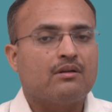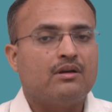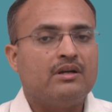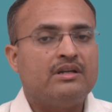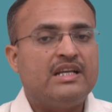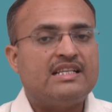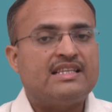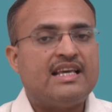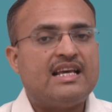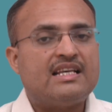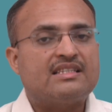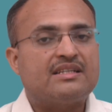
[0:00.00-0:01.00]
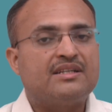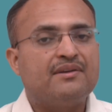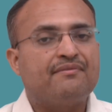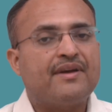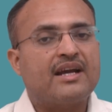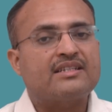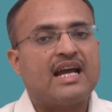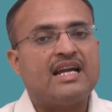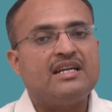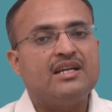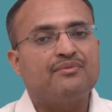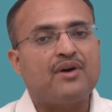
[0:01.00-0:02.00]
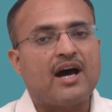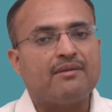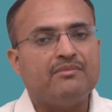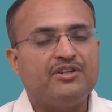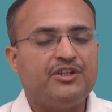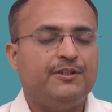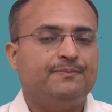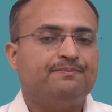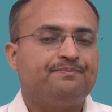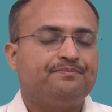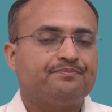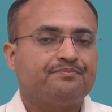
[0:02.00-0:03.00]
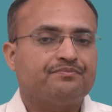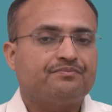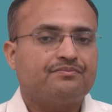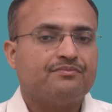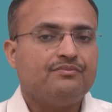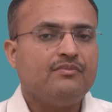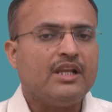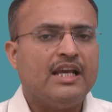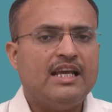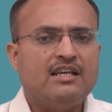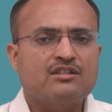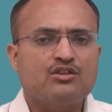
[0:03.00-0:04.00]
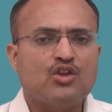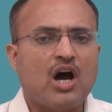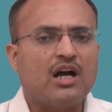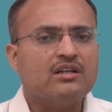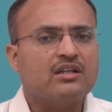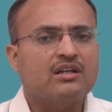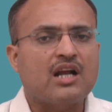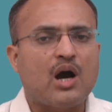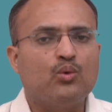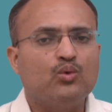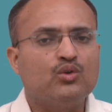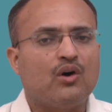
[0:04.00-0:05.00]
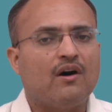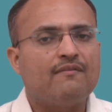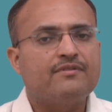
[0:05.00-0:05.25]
disease, defect and deformity is not a ground of